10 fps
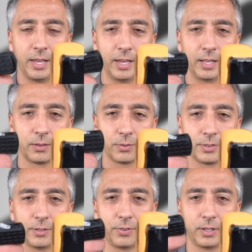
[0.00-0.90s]
and we'll
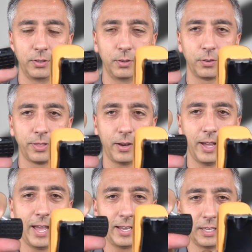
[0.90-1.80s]
see if I can do it without
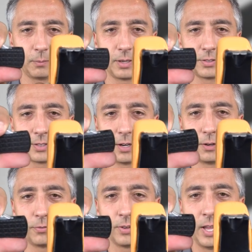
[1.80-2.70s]
hacking
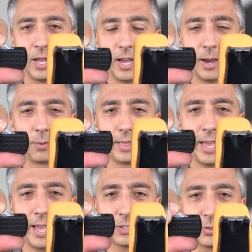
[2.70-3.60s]
myself, I will
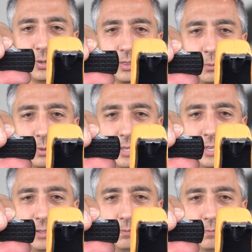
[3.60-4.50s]
actuate the
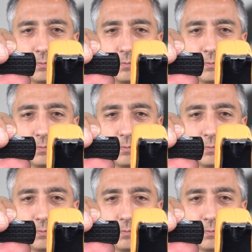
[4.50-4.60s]
blade